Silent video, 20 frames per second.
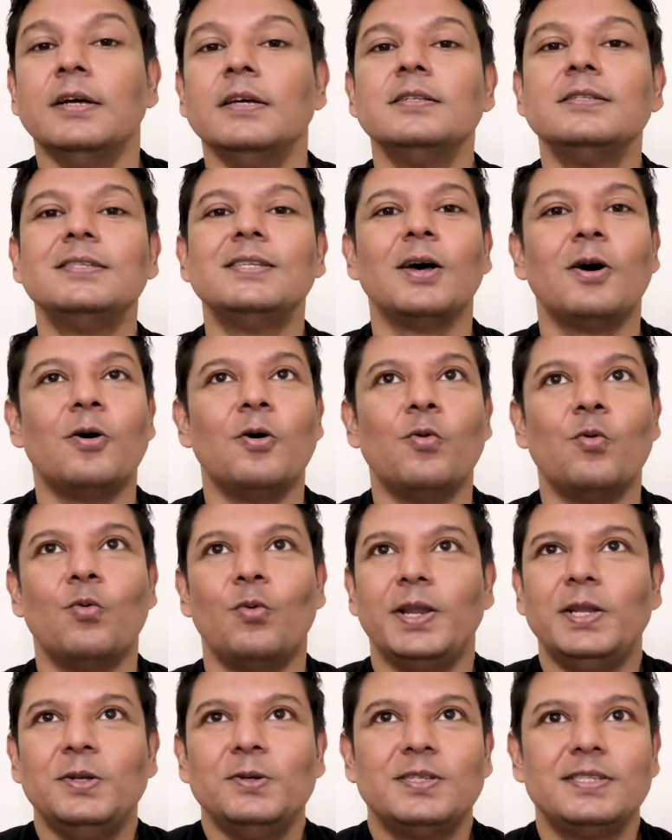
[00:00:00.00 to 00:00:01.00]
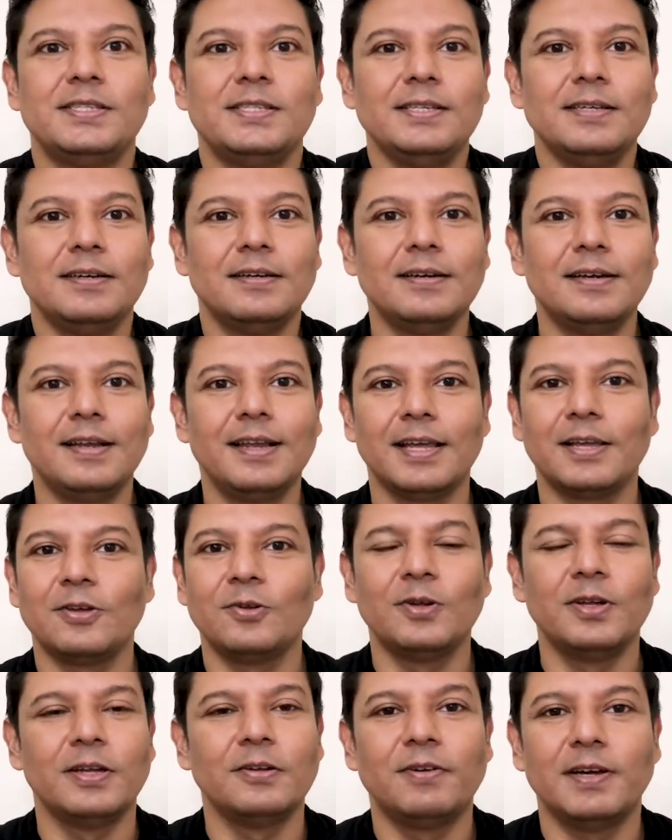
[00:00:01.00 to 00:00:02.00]
so when you see her,
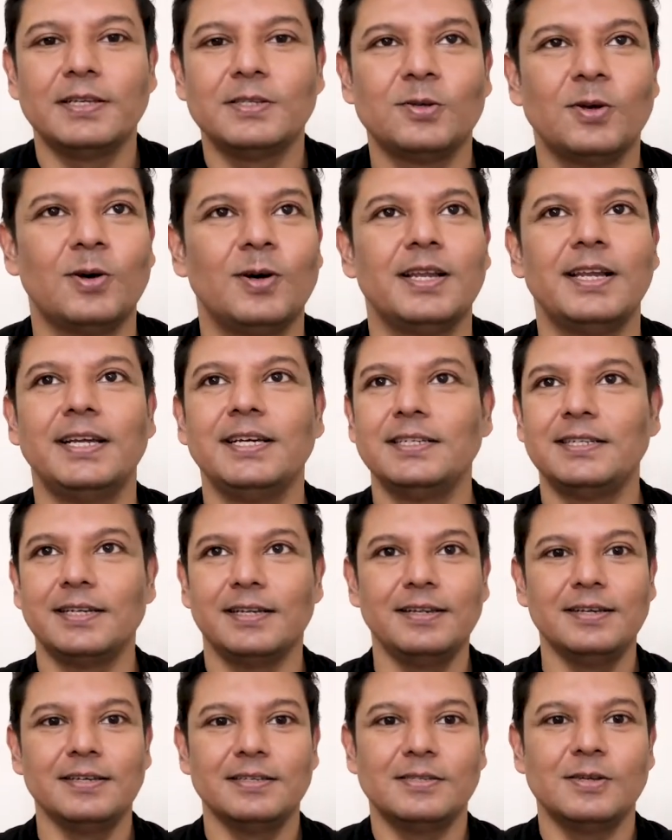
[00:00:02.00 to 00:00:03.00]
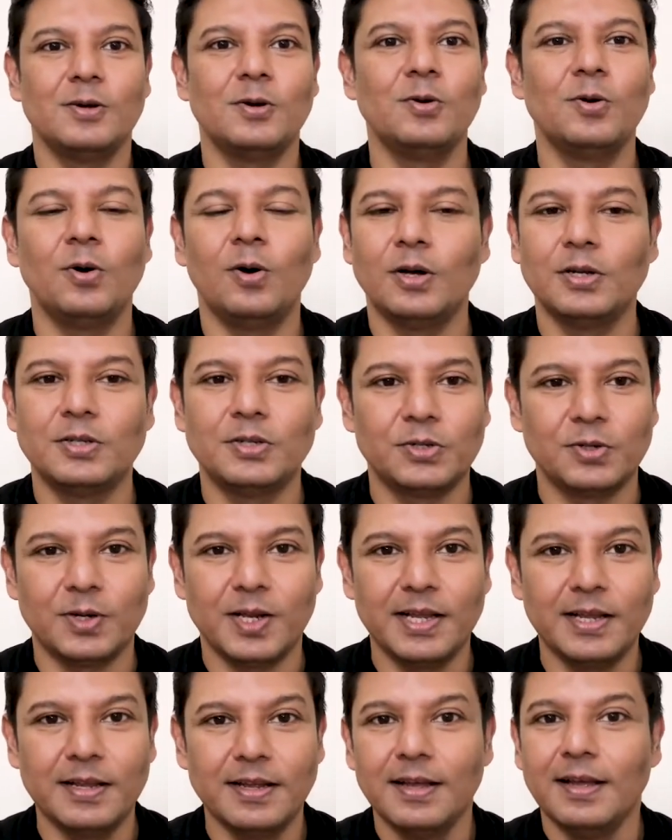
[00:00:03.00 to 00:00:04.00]
if I saw her 10 years ago or
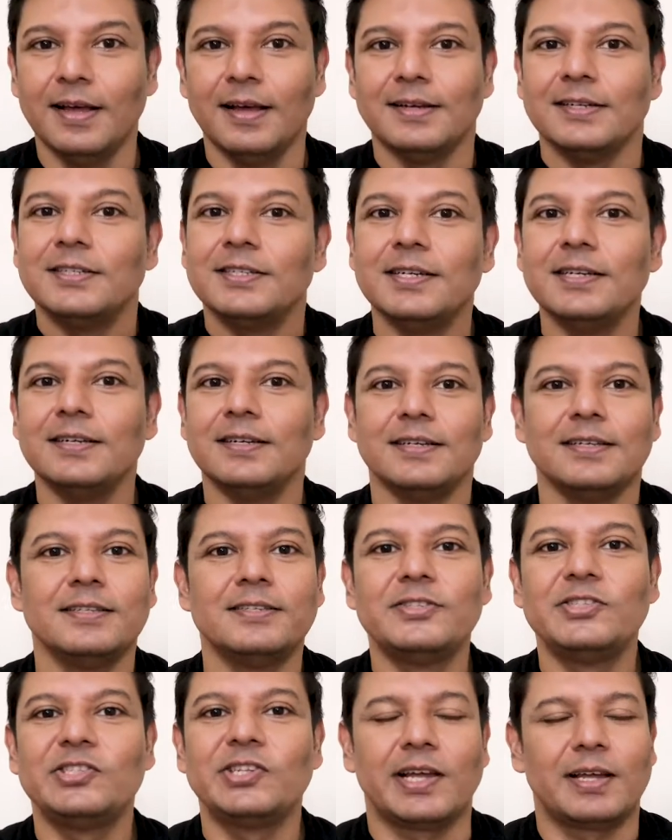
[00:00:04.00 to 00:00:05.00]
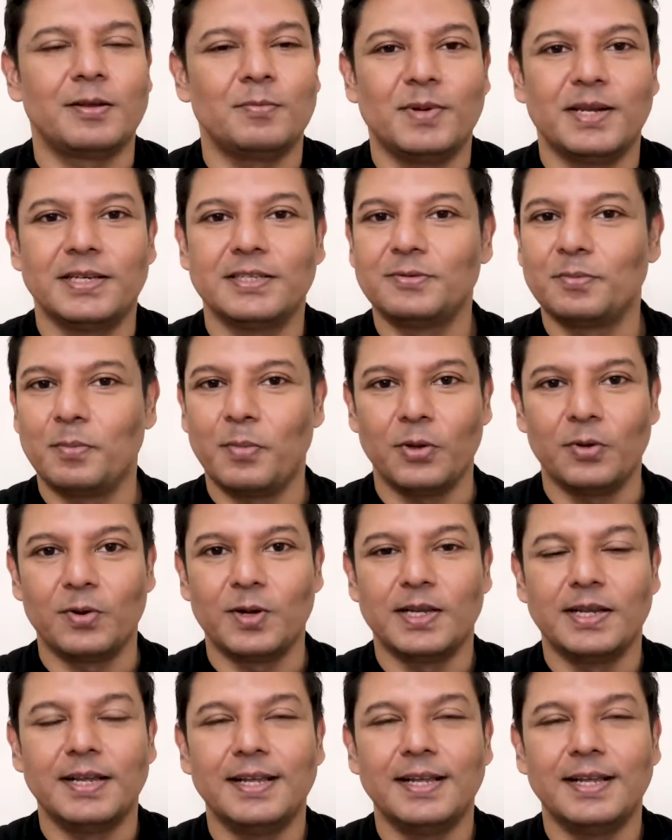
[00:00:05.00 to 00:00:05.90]
today, she is timeless beauty.